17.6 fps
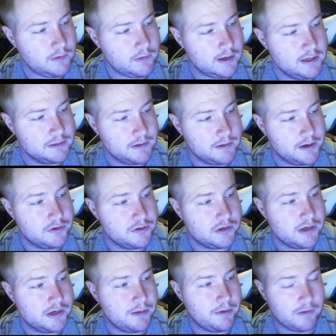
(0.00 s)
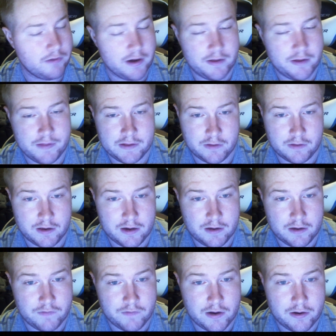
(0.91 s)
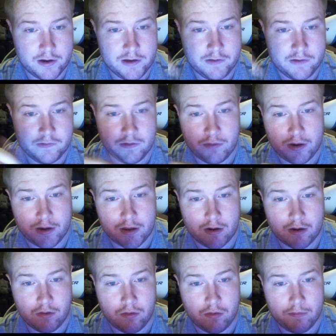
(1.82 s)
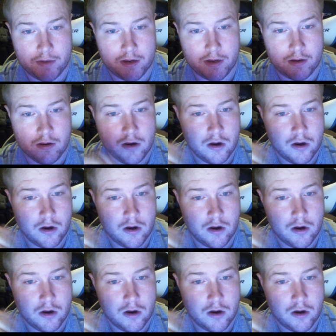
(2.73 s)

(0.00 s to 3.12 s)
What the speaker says: username on Reddit. That's a very easy way to get a hold of me,